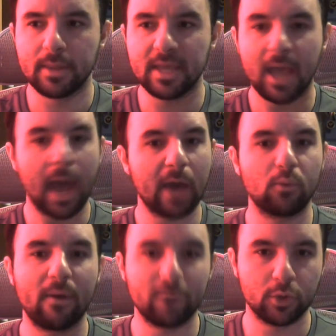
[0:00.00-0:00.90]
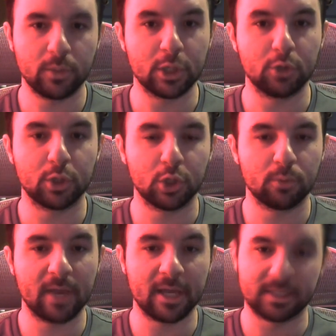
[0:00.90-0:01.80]
the ad revenue in
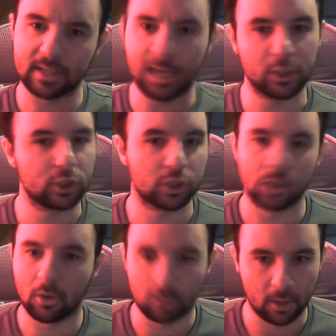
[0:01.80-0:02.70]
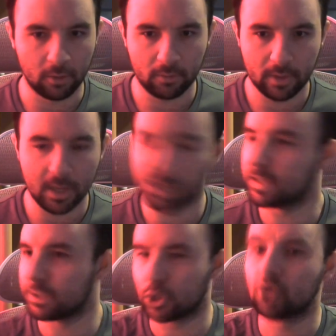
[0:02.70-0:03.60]
YouTube is like so low. It
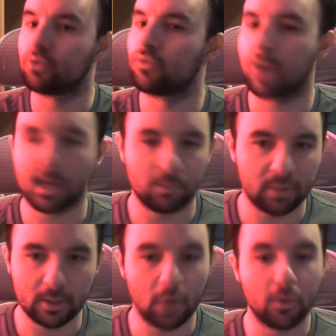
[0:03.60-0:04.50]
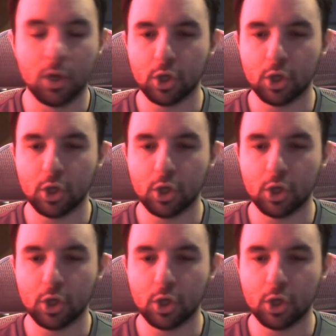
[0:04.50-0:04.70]
is incredibly low.